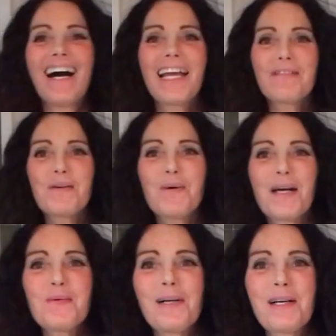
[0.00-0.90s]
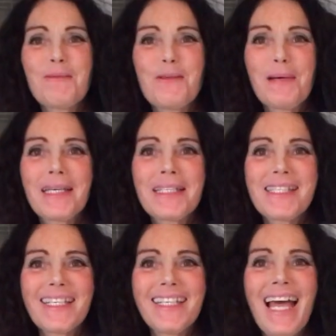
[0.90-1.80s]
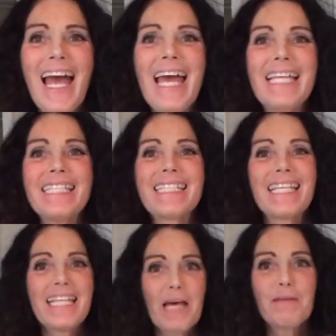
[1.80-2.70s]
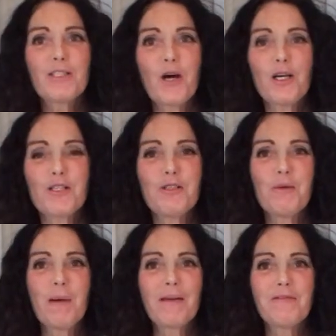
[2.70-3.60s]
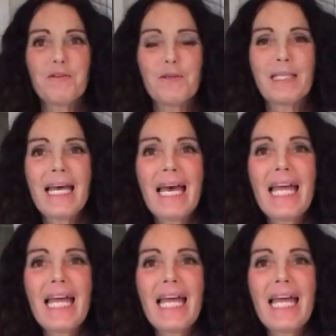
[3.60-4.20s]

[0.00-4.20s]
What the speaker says: Hi everyone, welcome to my kitchen and let me talk to you about food.